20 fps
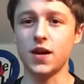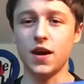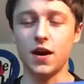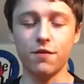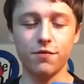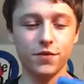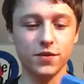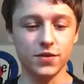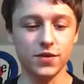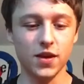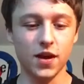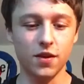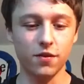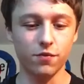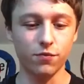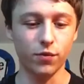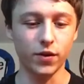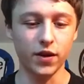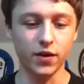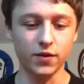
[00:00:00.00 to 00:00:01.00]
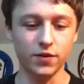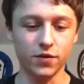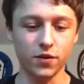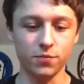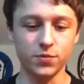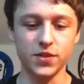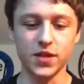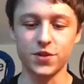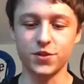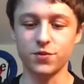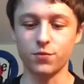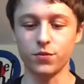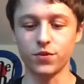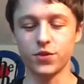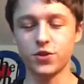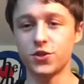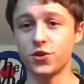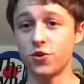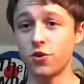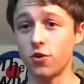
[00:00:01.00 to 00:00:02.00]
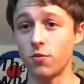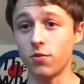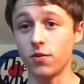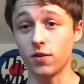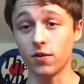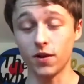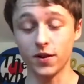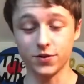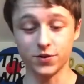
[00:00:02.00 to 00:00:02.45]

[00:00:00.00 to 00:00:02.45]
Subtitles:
I have this kind of weird obsession with Chernobyl.